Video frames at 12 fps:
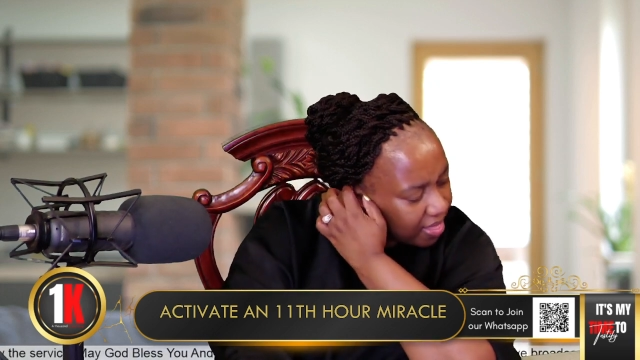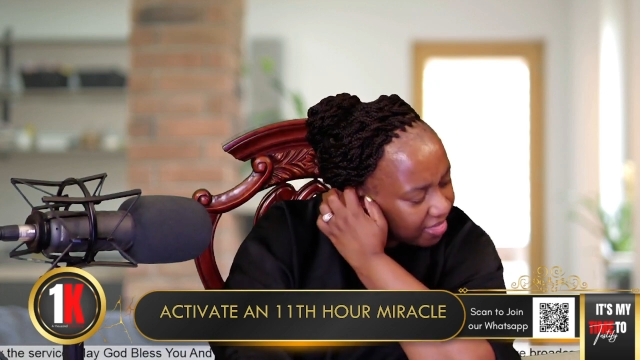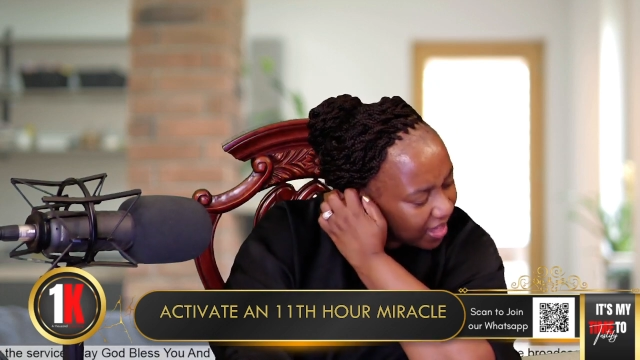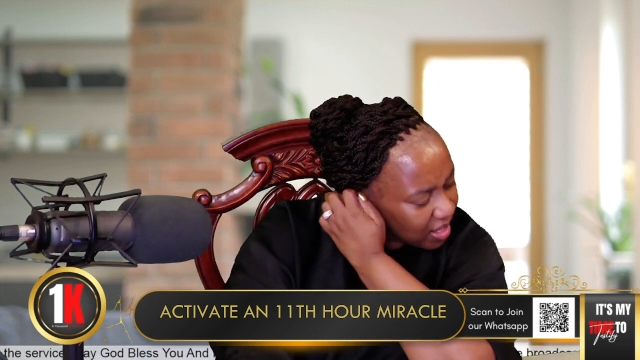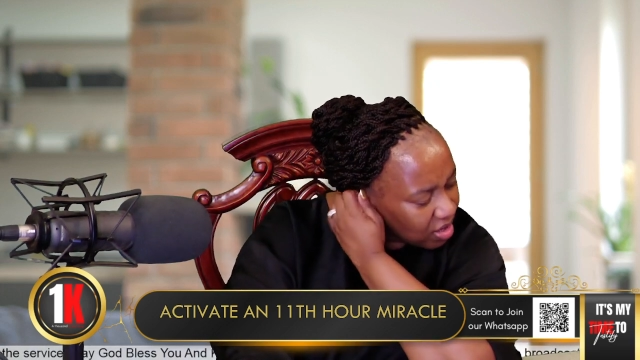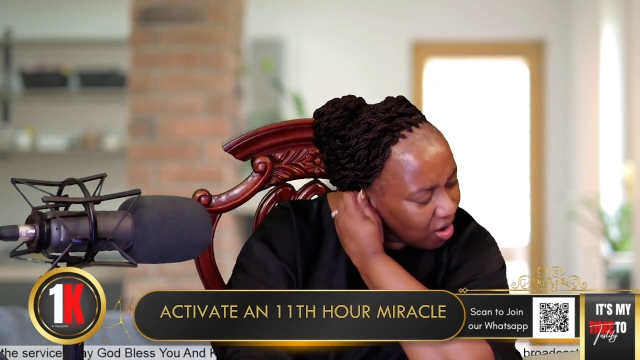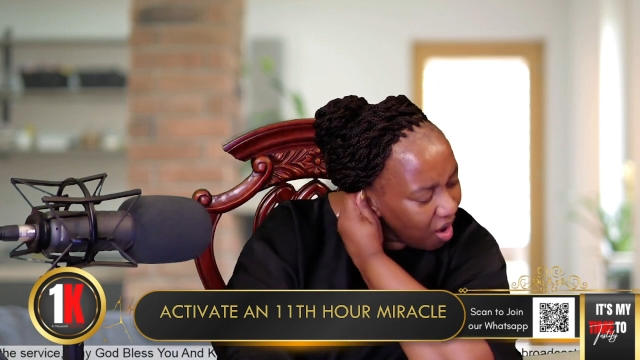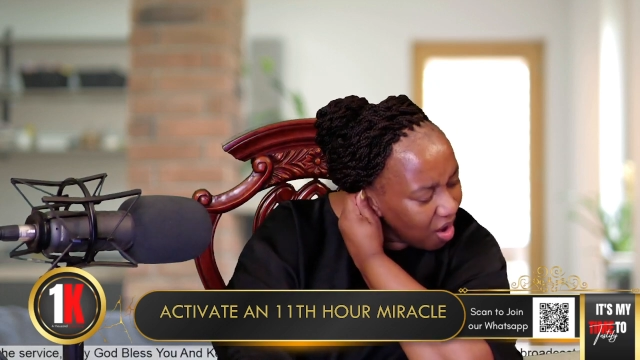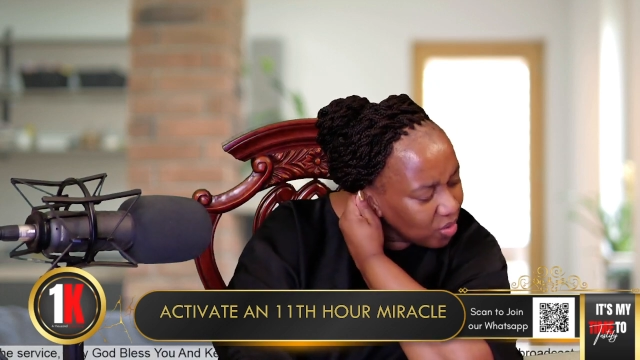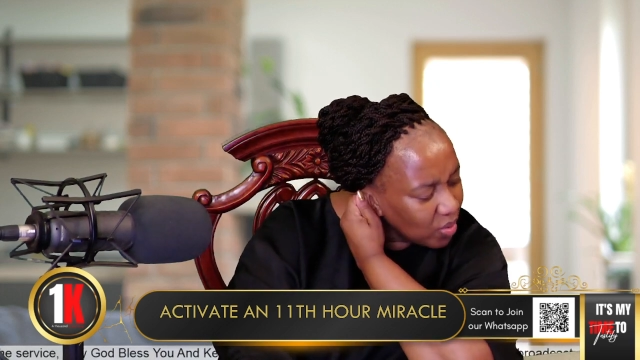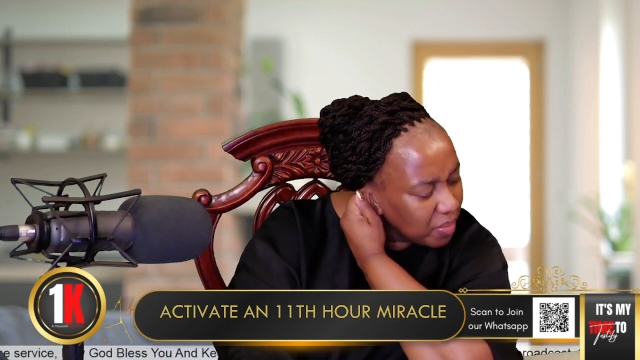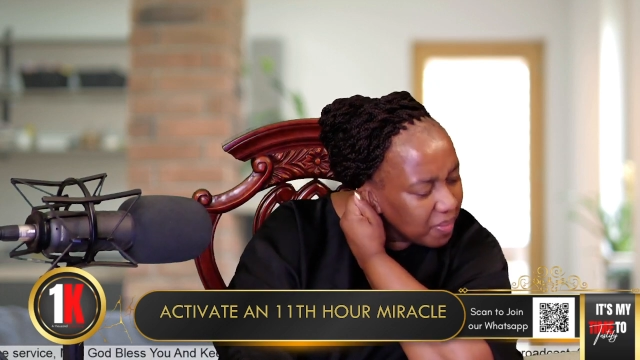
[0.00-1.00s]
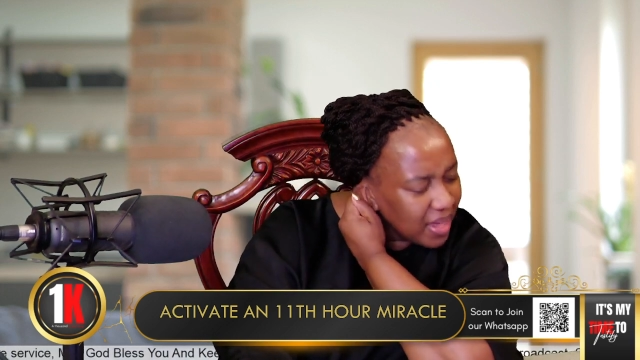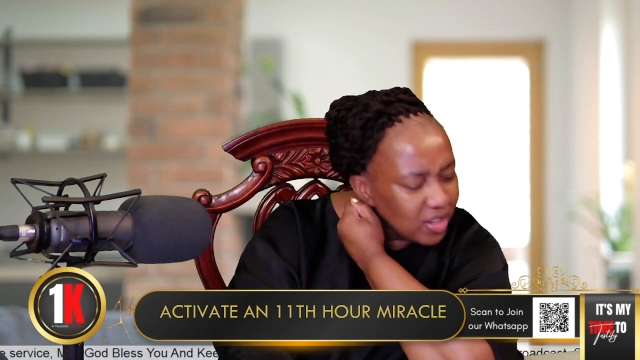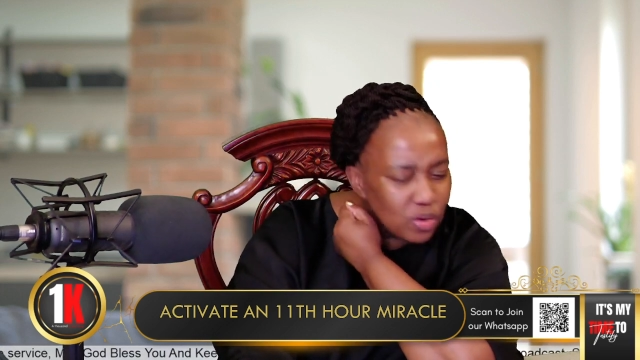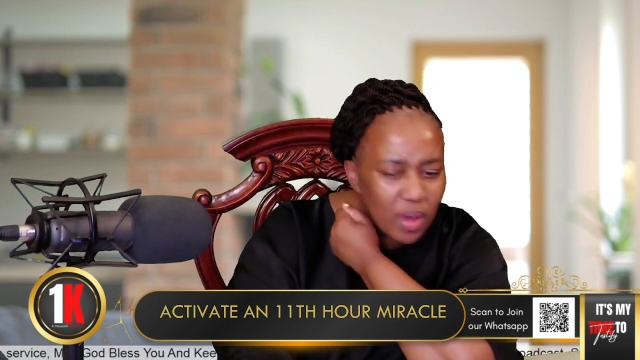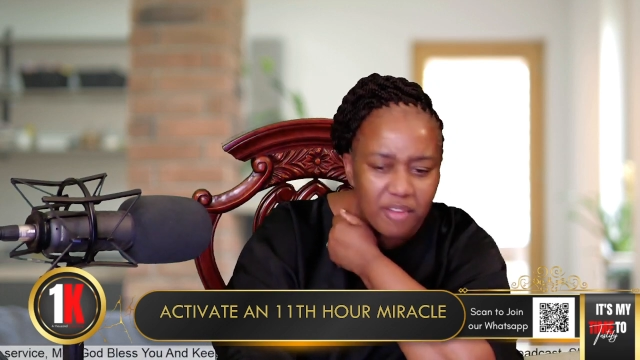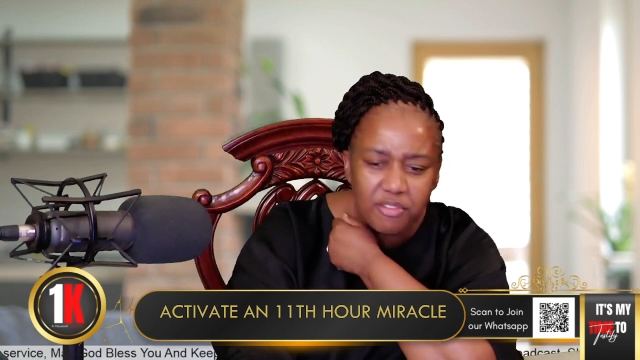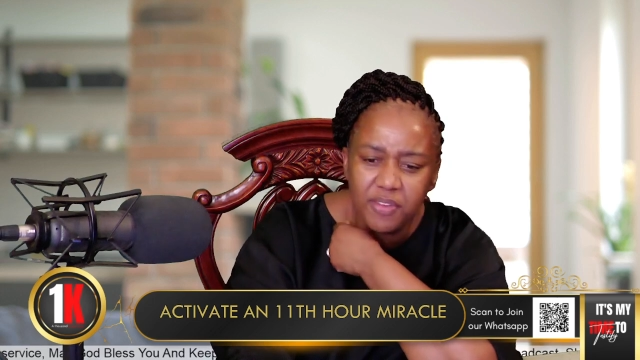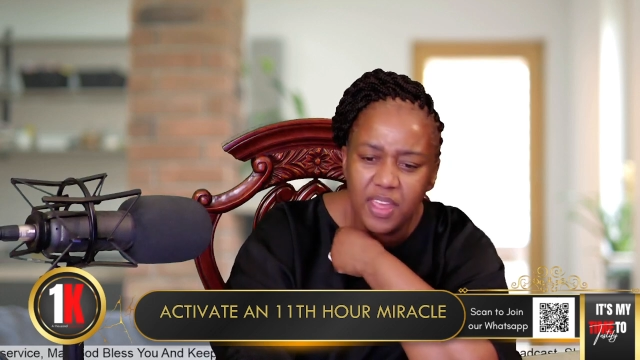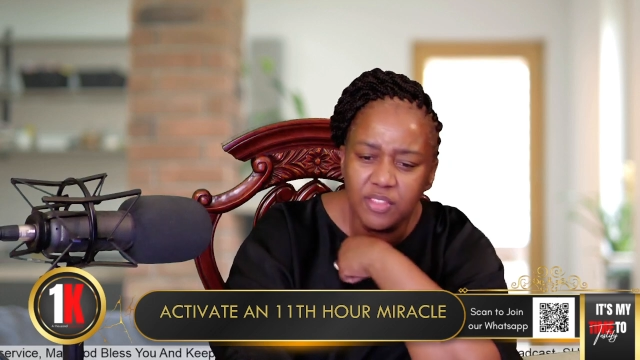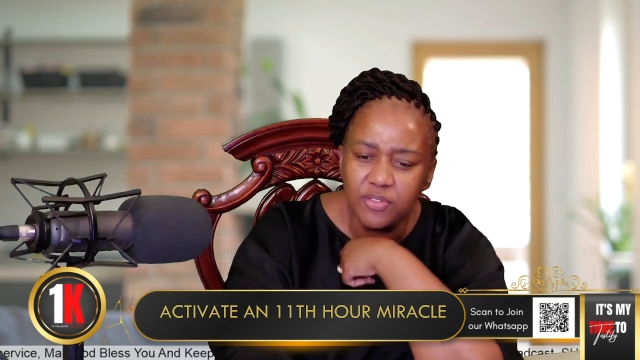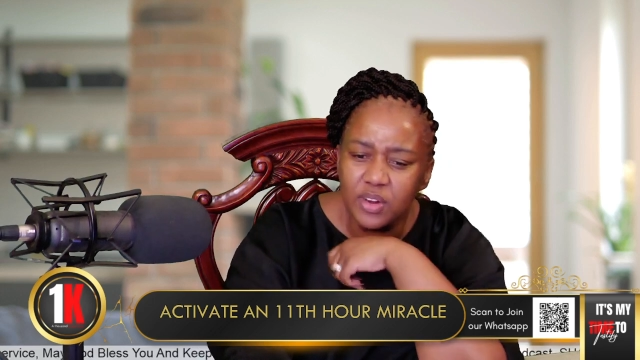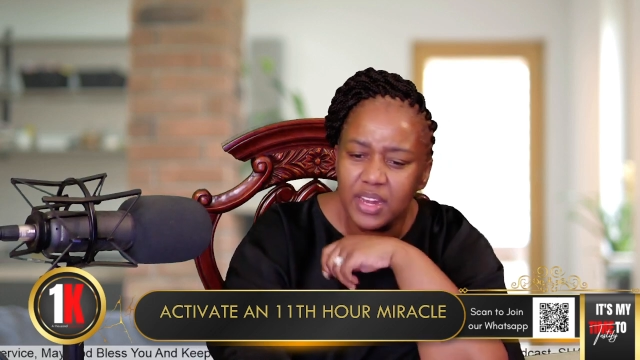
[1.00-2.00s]
that God will make you a
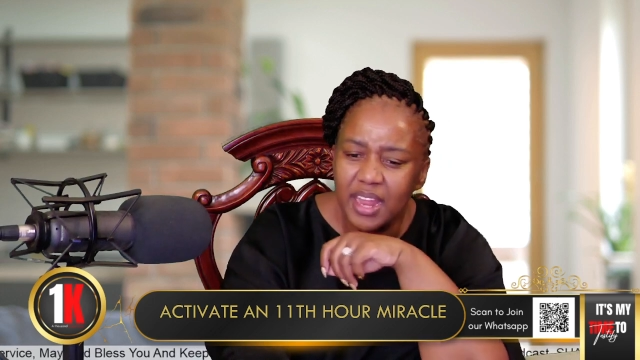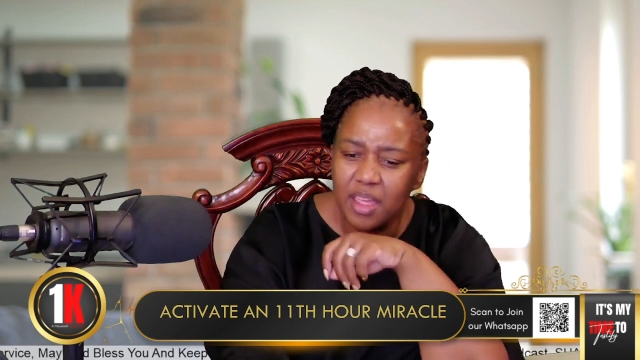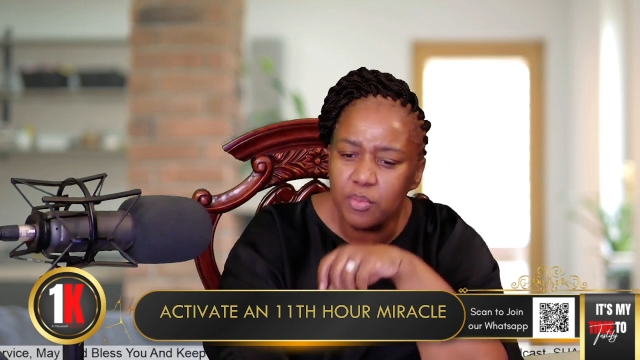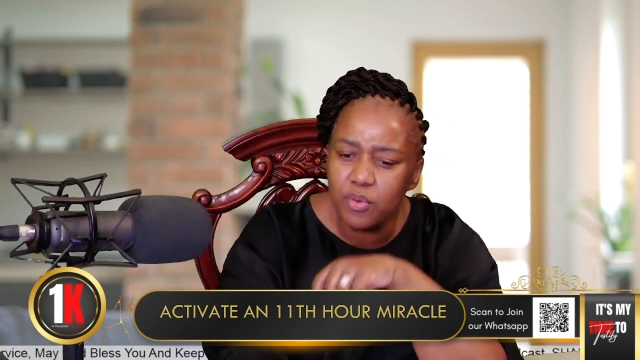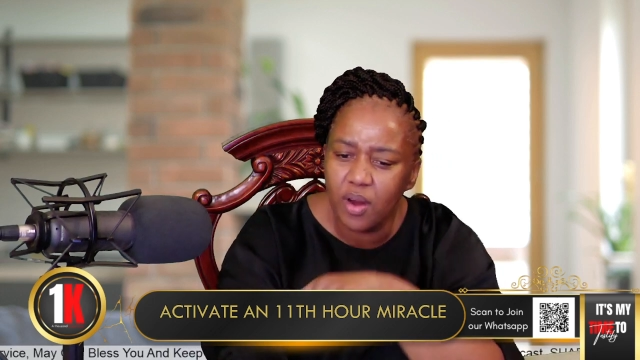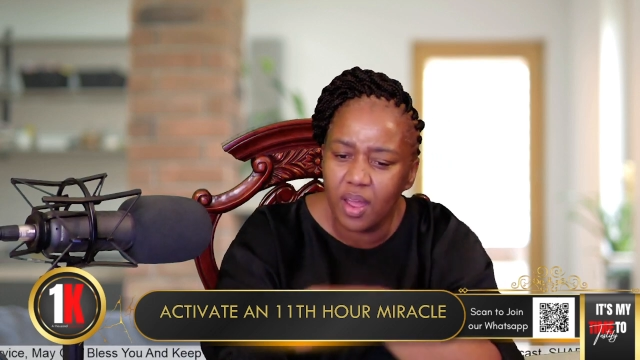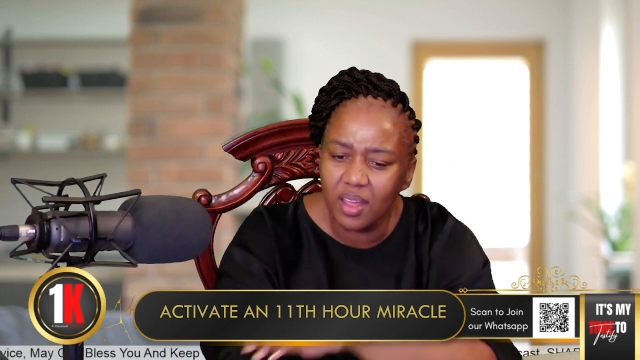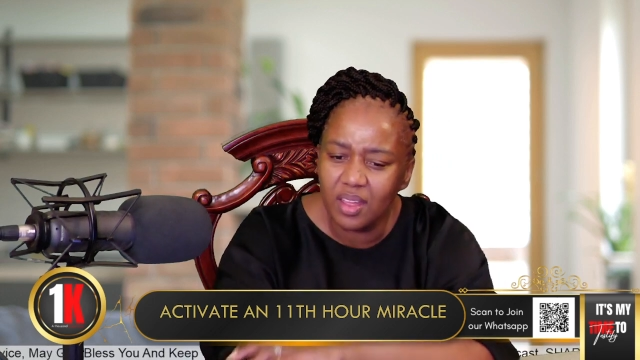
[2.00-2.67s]
faithful laborer.